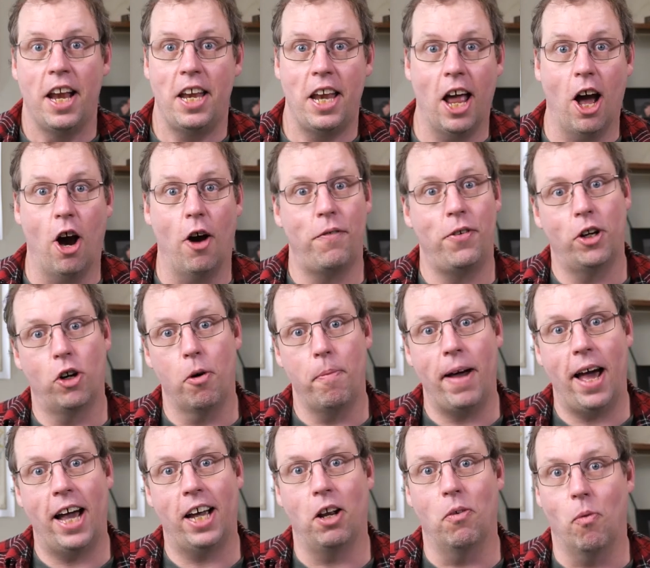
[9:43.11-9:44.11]
Now, if you go
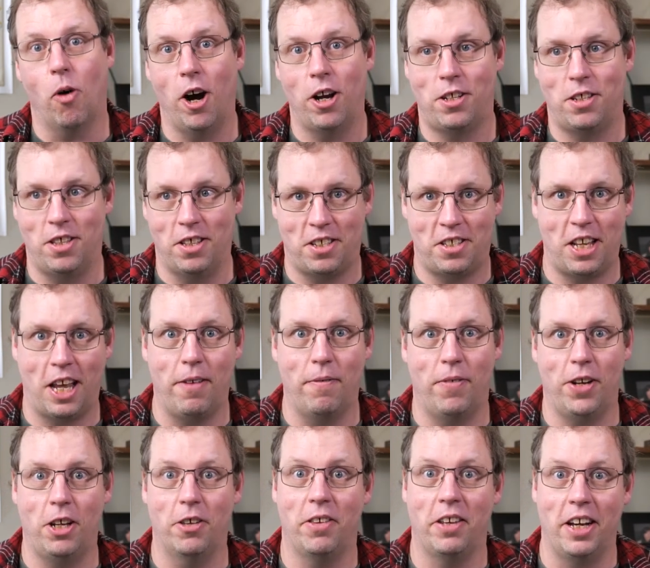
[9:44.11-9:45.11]
back and watch the same
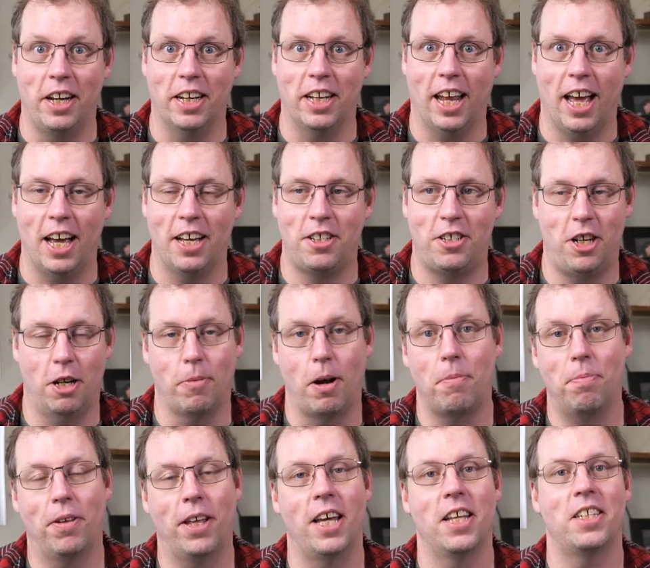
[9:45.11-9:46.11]
video that I did last year, my
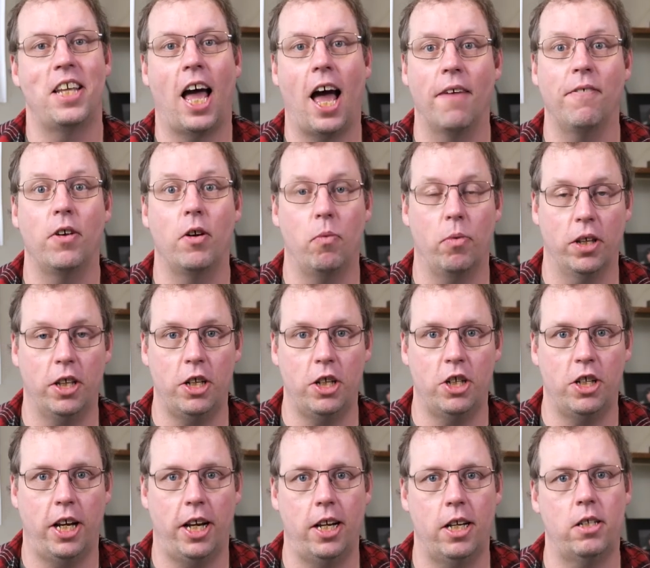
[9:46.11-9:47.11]
plans haven't really
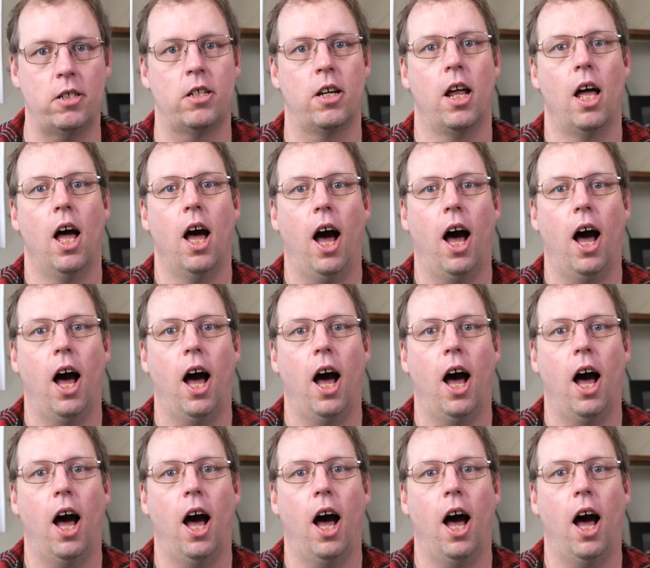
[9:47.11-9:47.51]
changed.